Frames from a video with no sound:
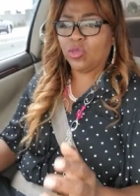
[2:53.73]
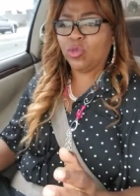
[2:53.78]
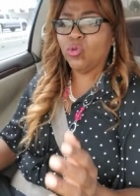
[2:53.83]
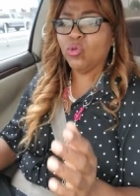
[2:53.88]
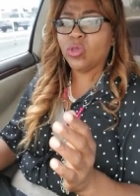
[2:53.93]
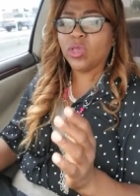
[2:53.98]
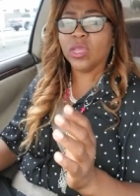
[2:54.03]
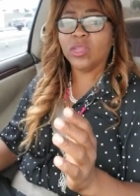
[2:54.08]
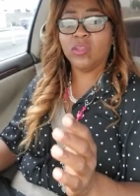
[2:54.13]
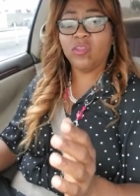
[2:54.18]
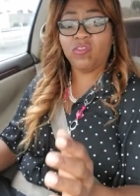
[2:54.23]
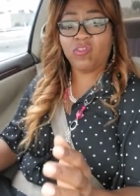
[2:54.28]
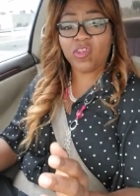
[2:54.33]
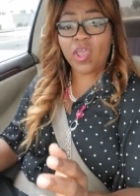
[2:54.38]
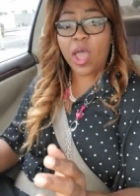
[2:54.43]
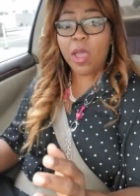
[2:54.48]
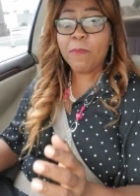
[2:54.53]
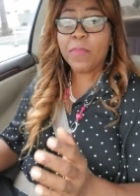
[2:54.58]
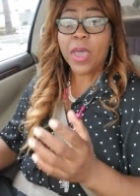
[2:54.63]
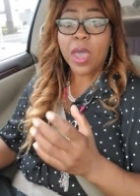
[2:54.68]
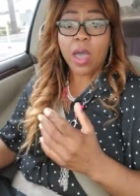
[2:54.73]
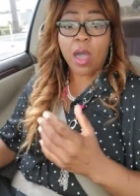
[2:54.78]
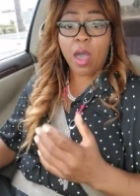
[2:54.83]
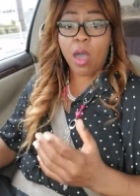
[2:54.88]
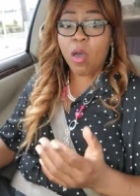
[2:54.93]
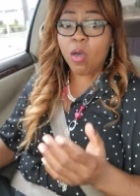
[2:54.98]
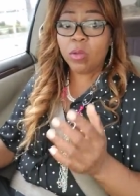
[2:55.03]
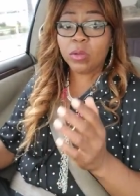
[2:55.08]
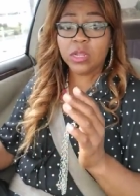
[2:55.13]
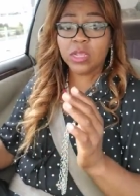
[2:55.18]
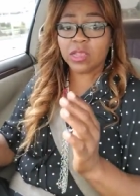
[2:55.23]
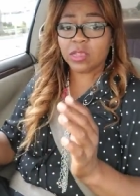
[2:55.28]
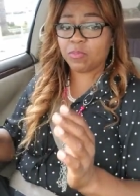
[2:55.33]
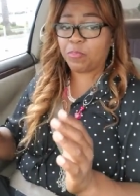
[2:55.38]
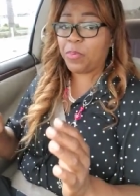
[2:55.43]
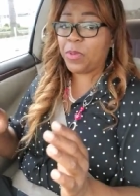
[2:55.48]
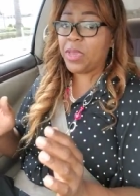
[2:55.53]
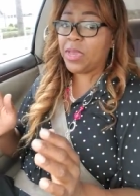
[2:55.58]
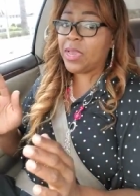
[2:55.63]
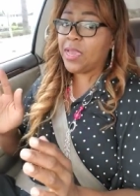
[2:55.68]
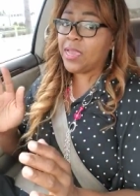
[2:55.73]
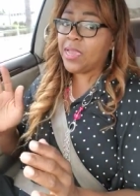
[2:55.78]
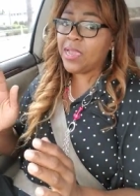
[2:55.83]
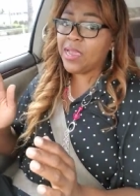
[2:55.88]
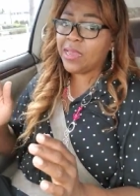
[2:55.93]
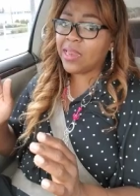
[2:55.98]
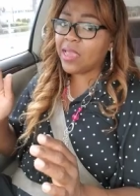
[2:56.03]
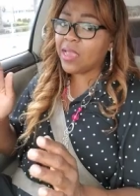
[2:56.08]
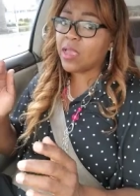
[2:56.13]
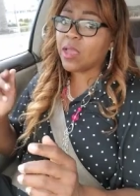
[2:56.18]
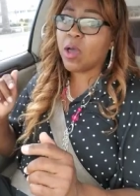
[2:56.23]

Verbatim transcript: You can jump on a speedy